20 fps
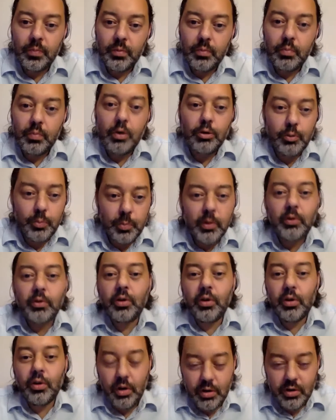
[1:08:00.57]
postpone
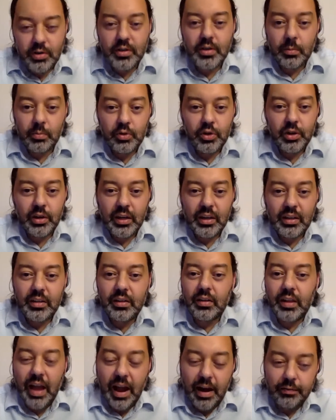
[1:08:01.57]
your consumption
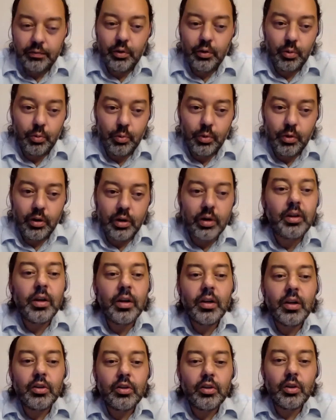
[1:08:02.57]
until after the war.
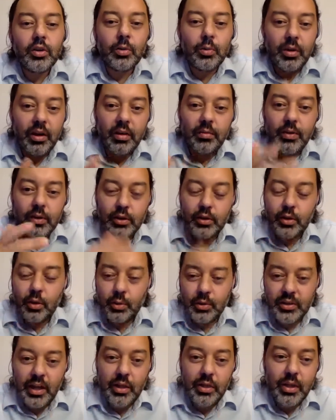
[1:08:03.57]
So give us
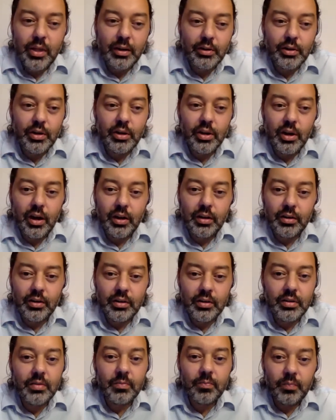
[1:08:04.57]
those
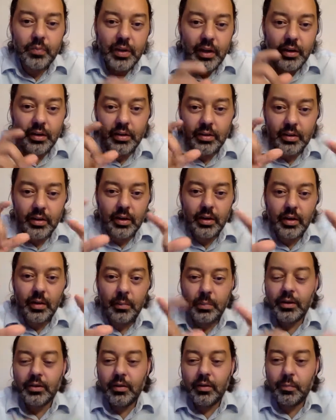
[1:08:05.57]
$10,000. Here's a
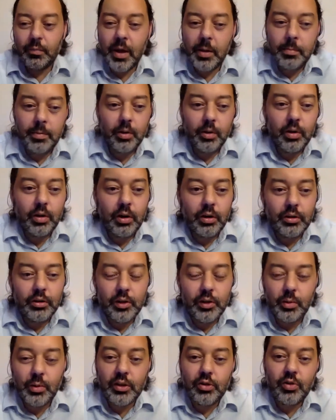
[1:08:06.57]
piece of paper called
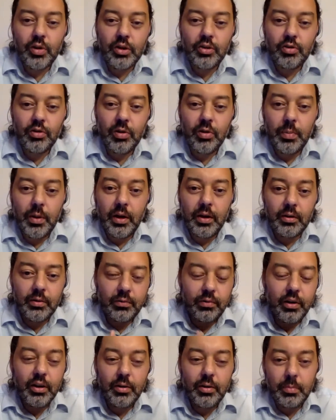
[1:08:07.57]
US Treasury bond,
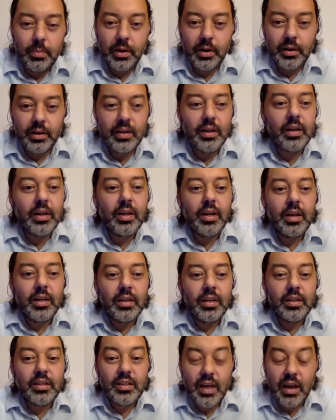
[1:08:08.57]
freedom bond,
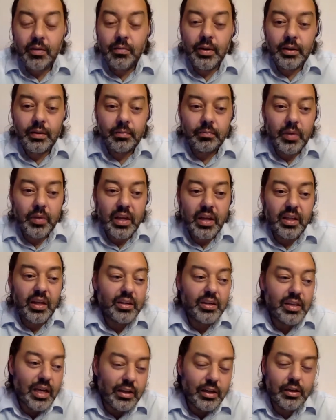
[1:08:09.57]
save it. And then
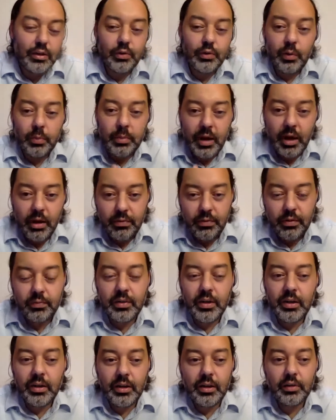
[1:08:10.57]
10 years from now,
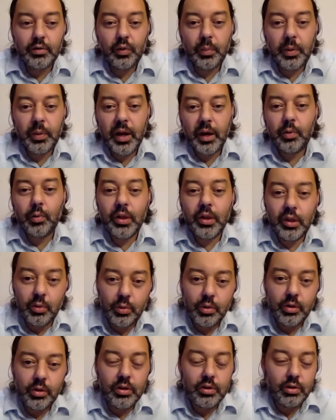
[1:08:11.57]
15 years from now, when the
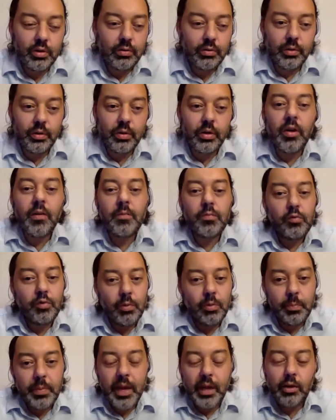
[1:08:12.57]
war is over,
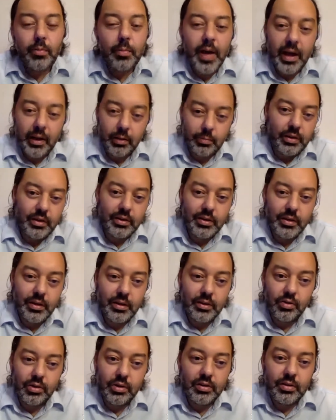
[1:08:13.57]
we'll pay you back plus
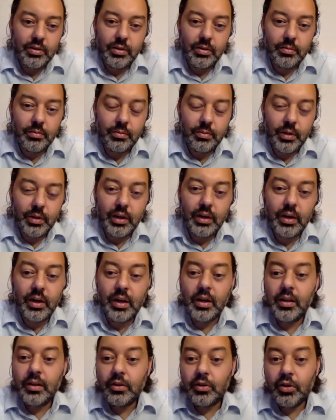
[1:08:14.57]
interest, right?
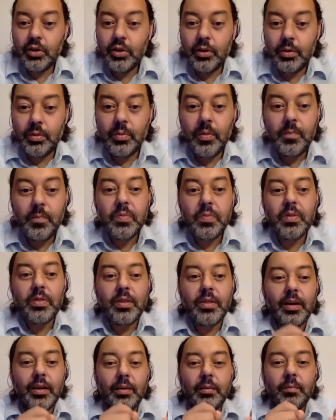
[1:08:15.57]
So
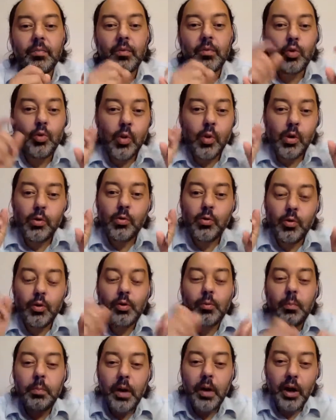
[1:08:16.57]
the quote
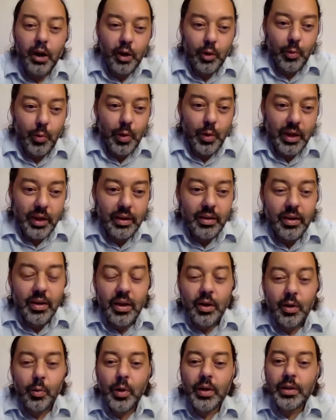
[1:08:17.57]
unquote borrowing
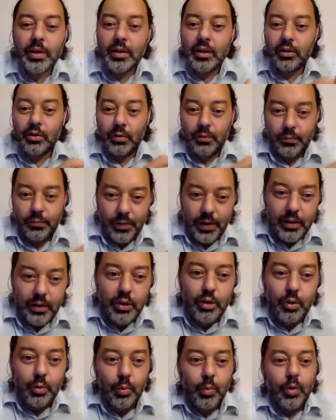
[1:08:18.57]
wasn't to
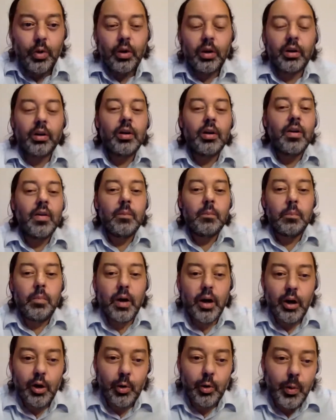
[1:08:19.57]
fund the war.
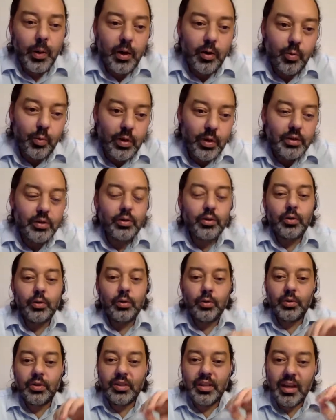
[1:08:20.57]
Borrowing was
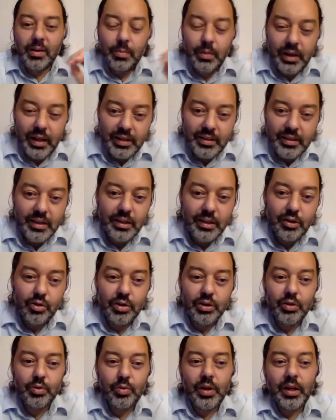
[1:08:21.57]
to stabilize
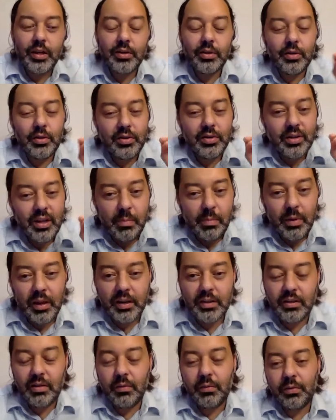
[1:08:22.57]
interest rates, to
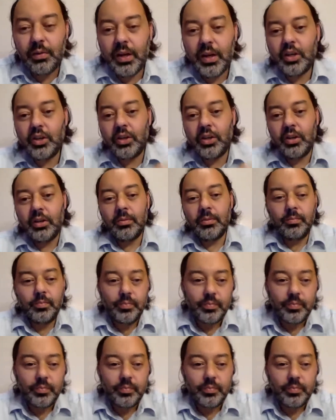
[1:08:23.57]
stabilize inflation,